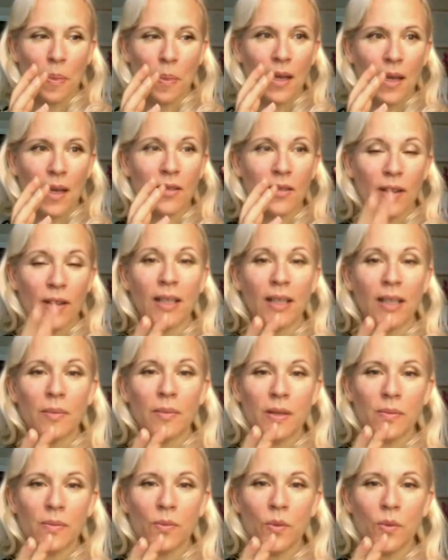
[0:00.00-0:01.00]

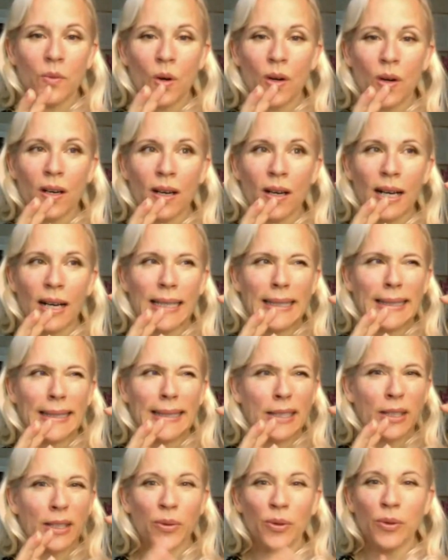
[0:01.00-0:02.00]
developed more
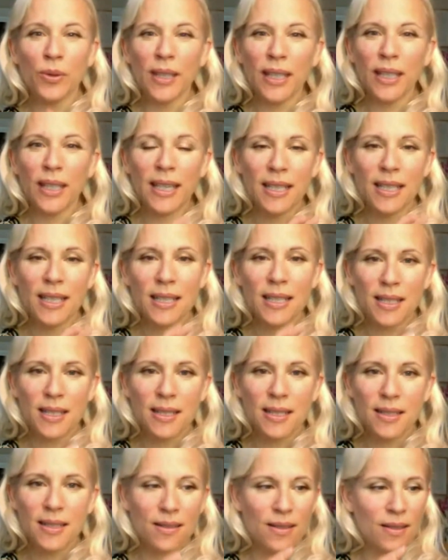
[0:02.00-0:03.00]
crudely,
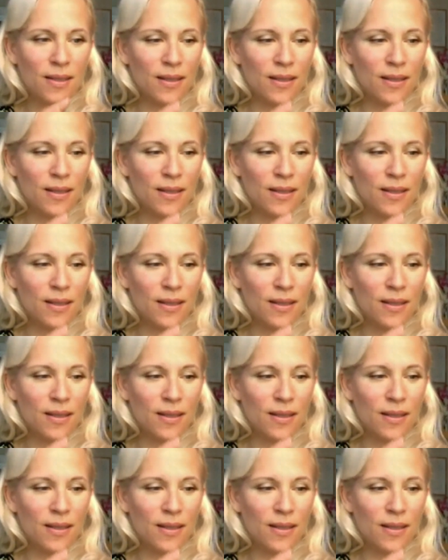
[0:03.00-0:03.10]
as